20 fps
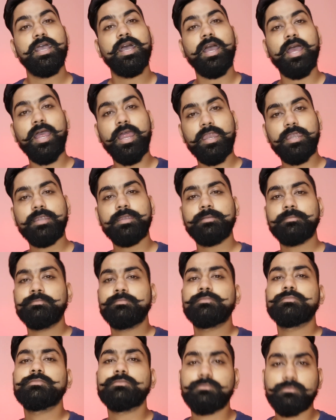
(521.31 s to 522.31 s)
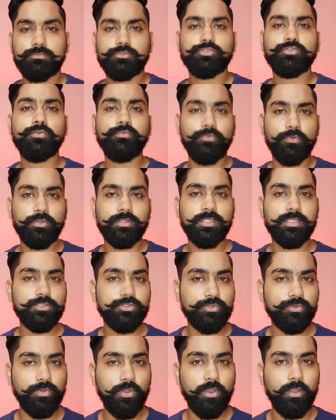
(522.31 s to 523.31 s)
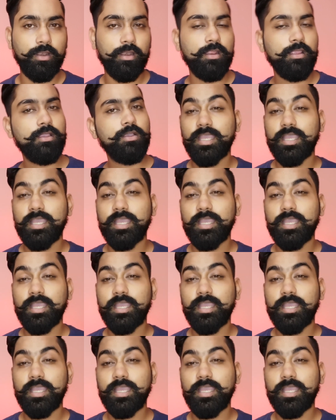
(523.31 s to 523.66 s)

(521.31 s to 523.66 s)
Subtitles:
and so forth and so on.